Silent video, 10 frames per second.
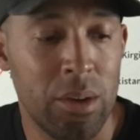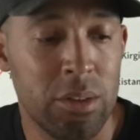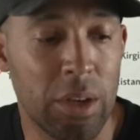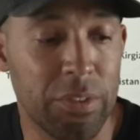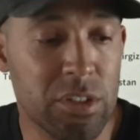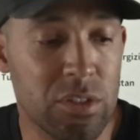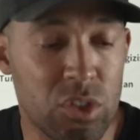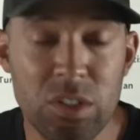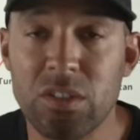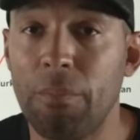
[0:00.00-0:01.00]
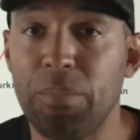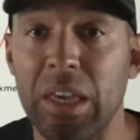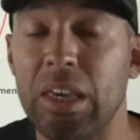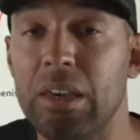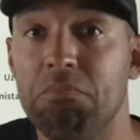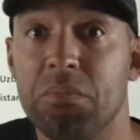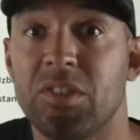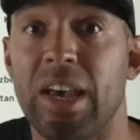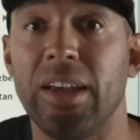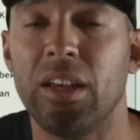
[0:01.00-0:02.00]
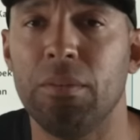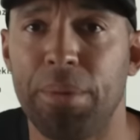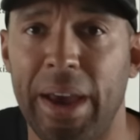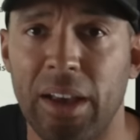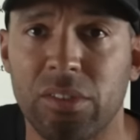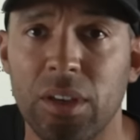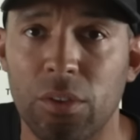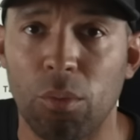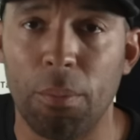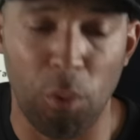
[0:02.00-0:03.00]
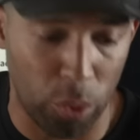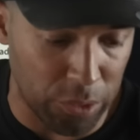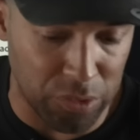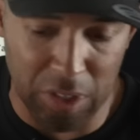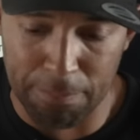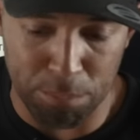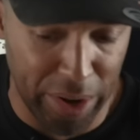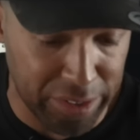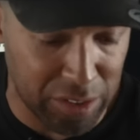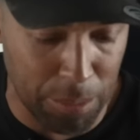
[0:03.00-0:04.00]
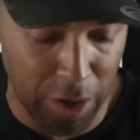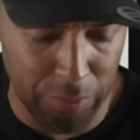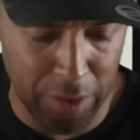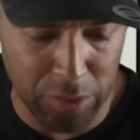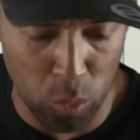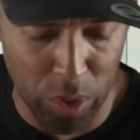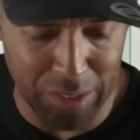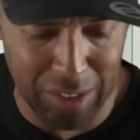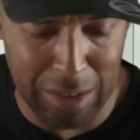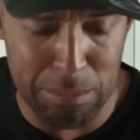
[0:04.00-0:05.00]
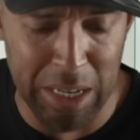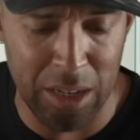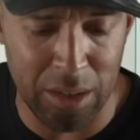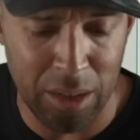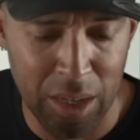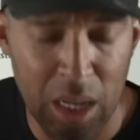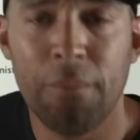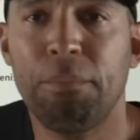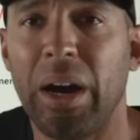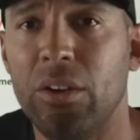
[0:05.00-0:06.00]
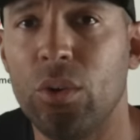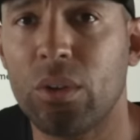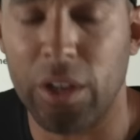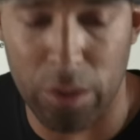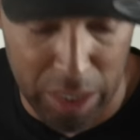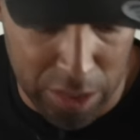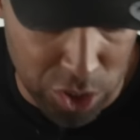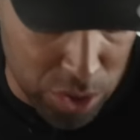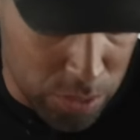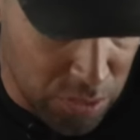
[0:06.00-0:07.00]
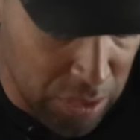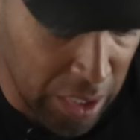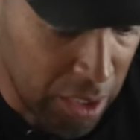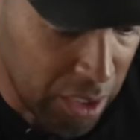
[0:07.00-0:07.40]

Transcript: Now, this is just something he said in passing. The reporters didn't press him on this. What does he mean by nuclear issues?